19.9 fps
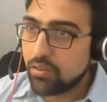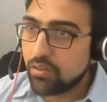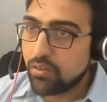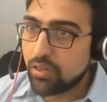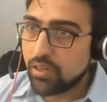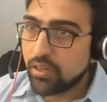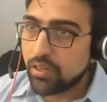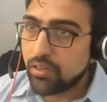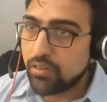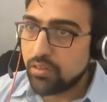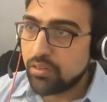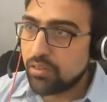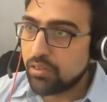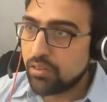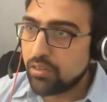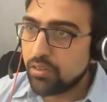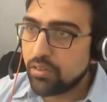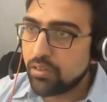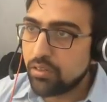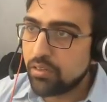Okay.
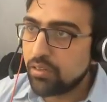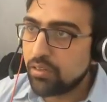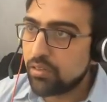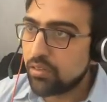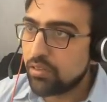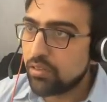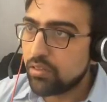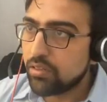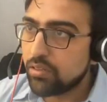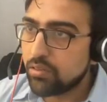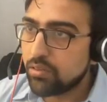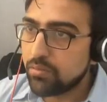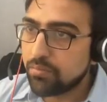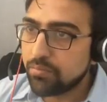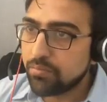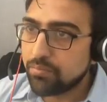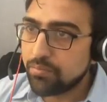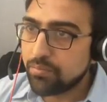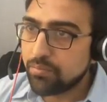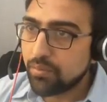
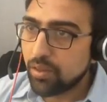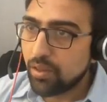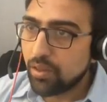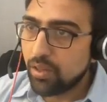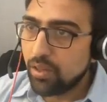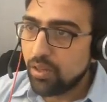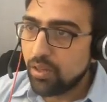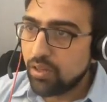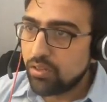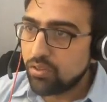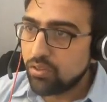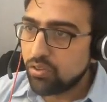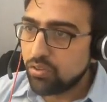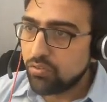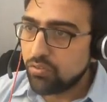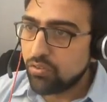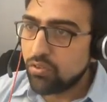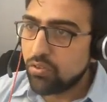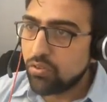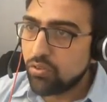
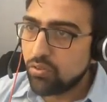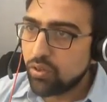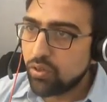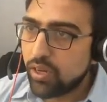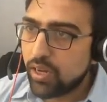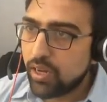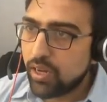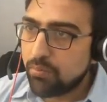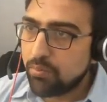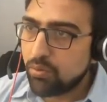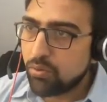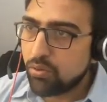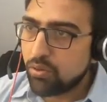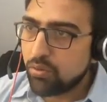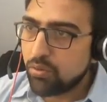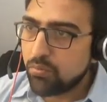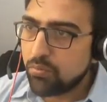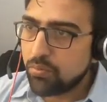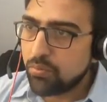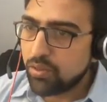So if you go to app
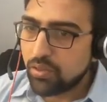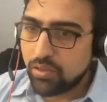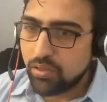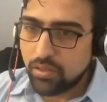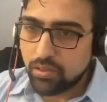home,